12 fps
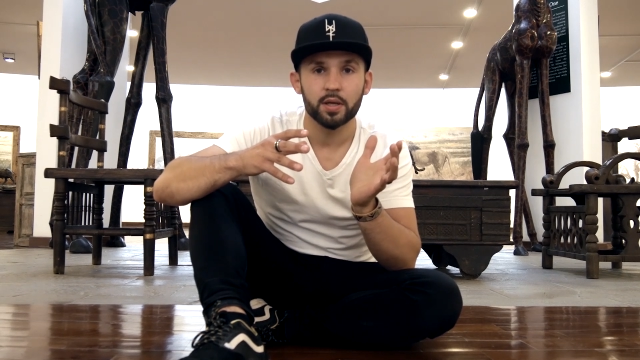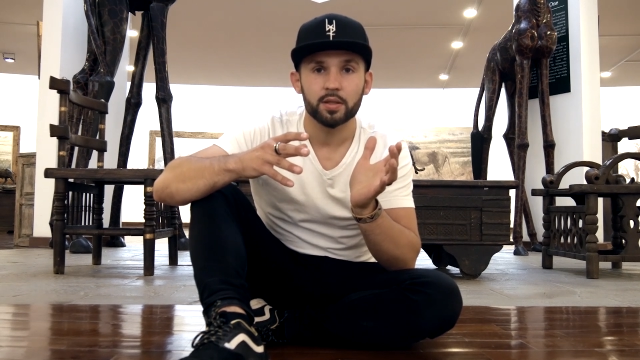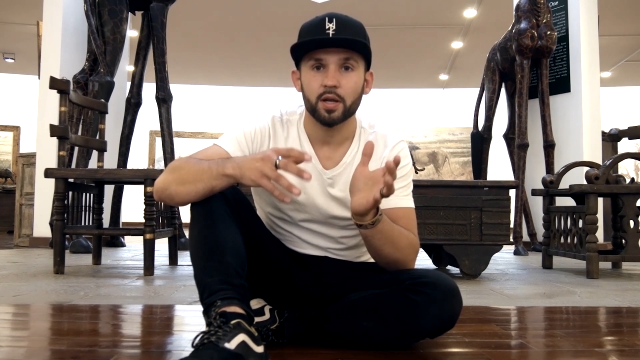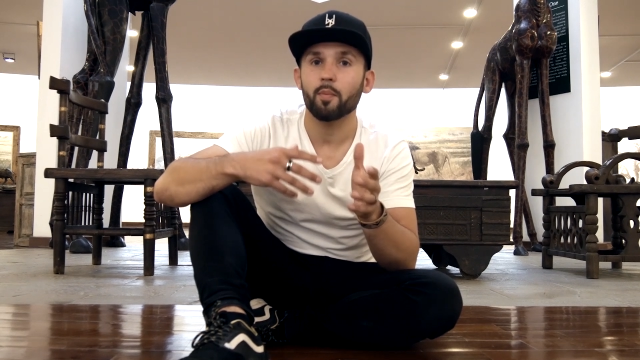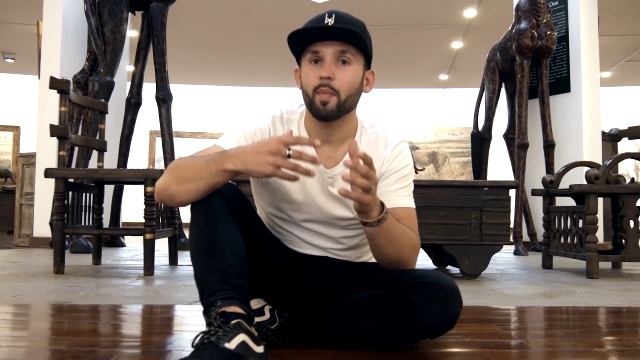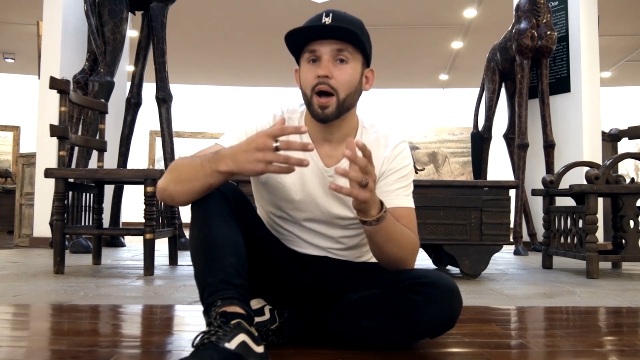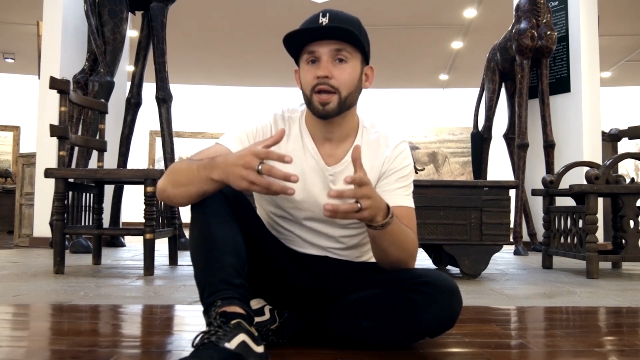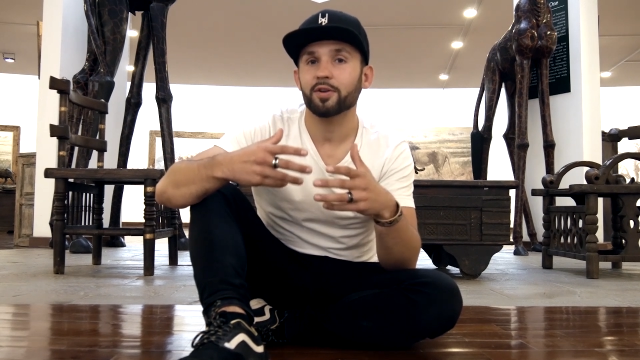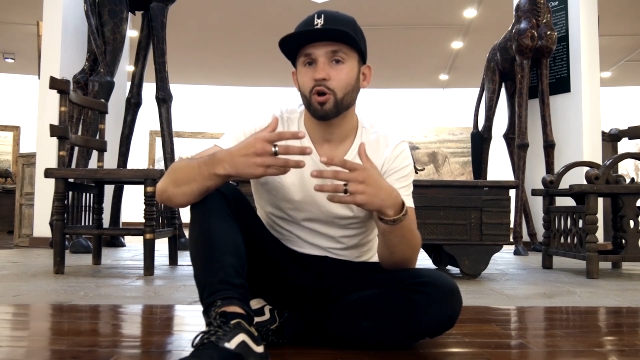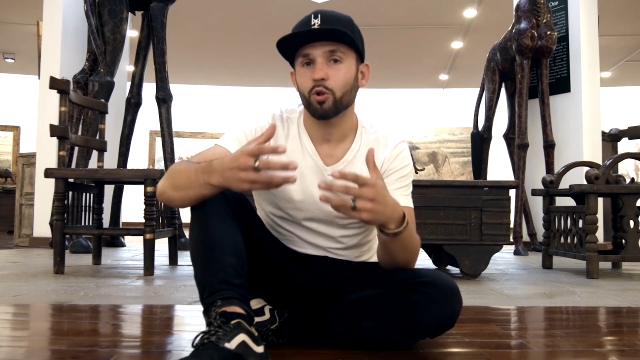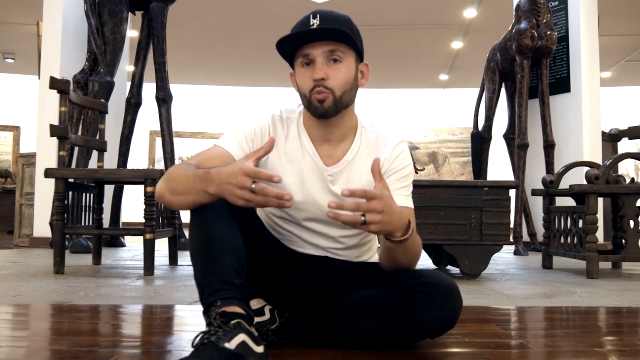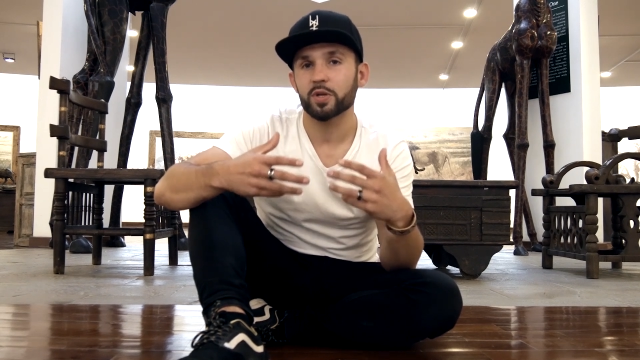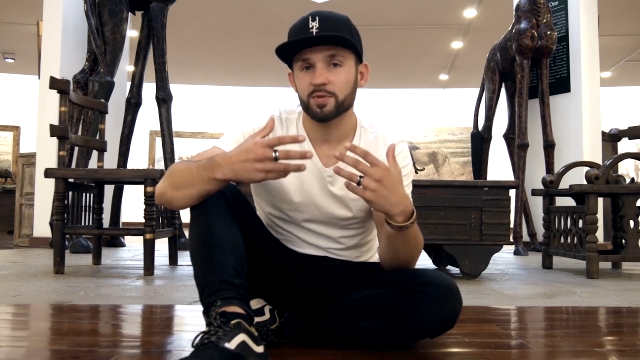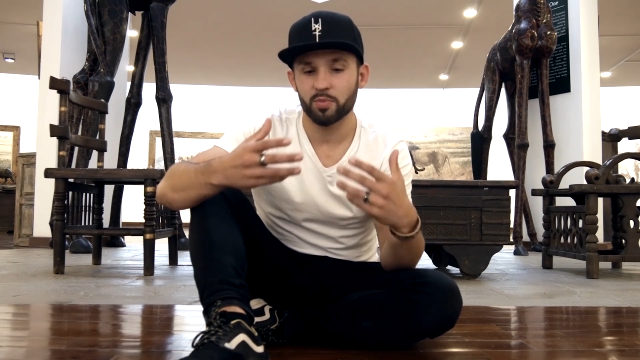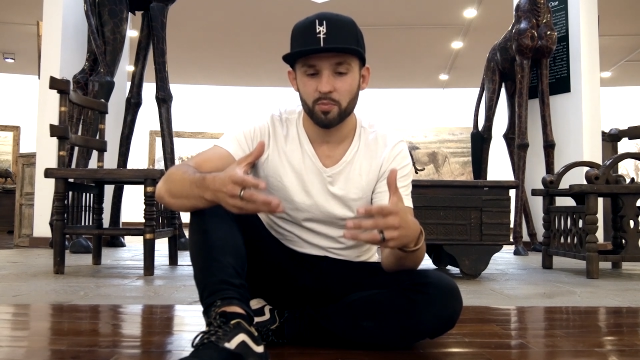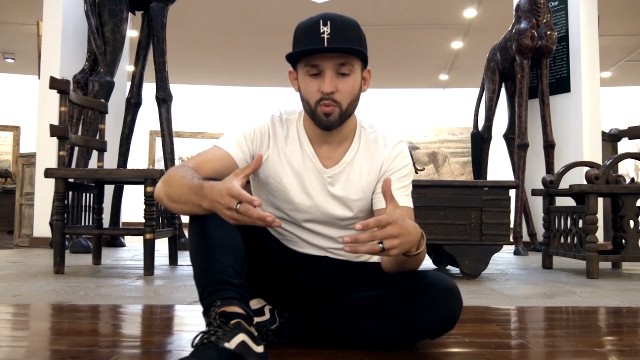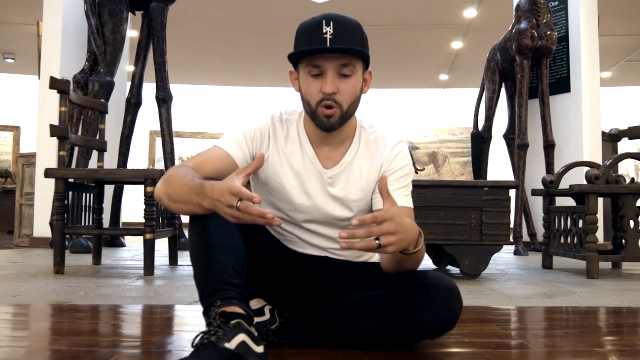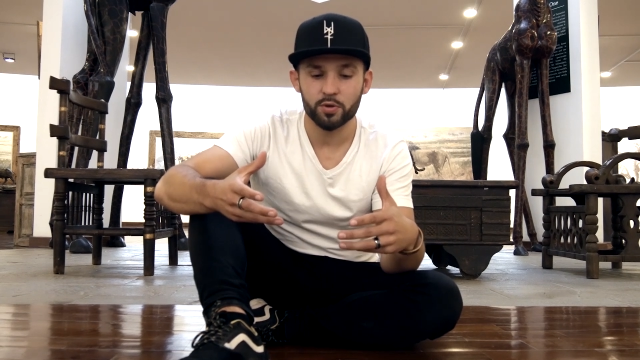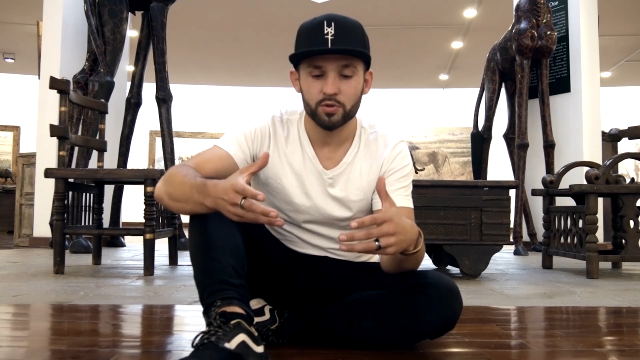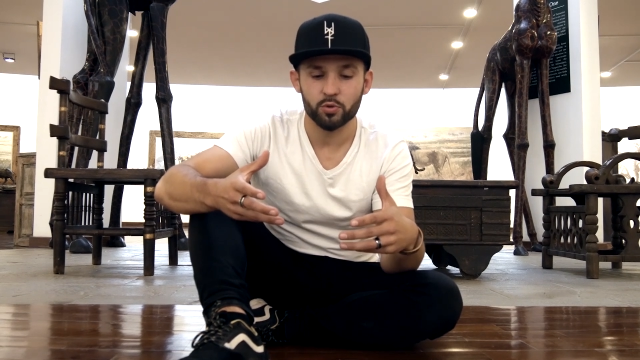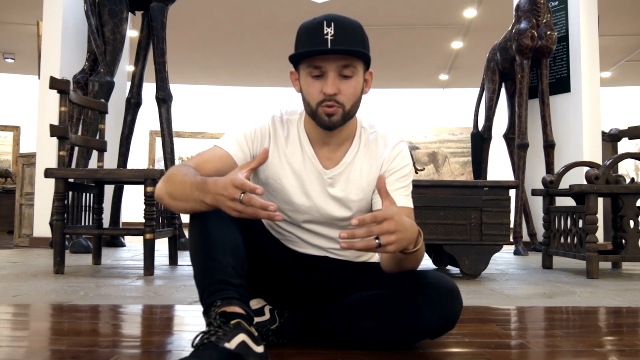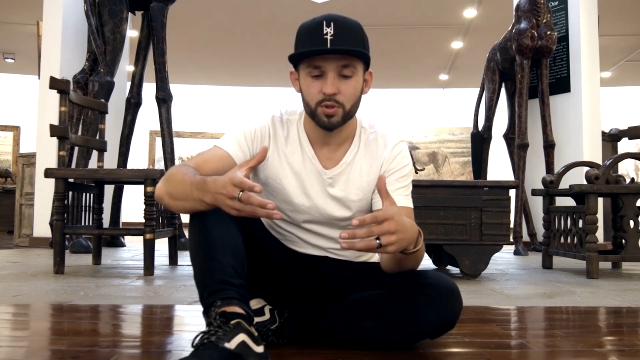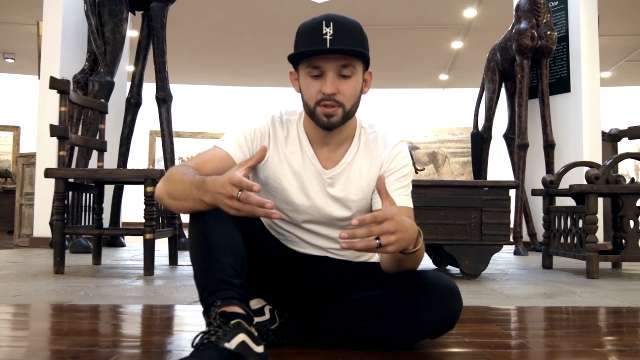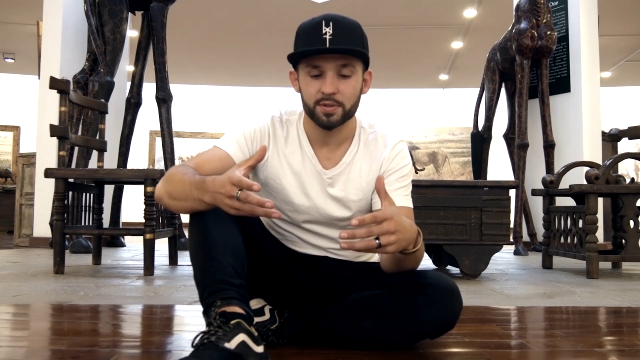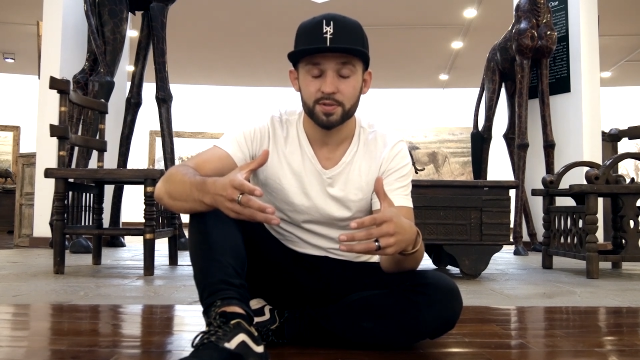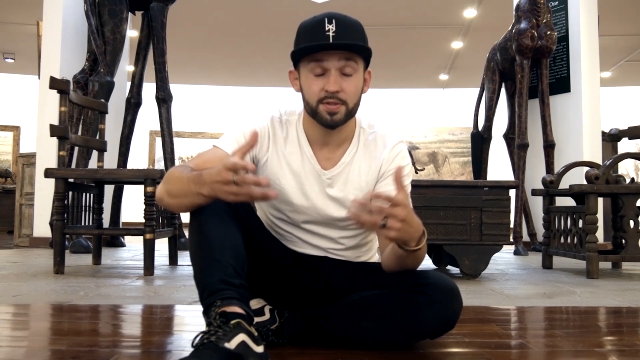there might always be more to it.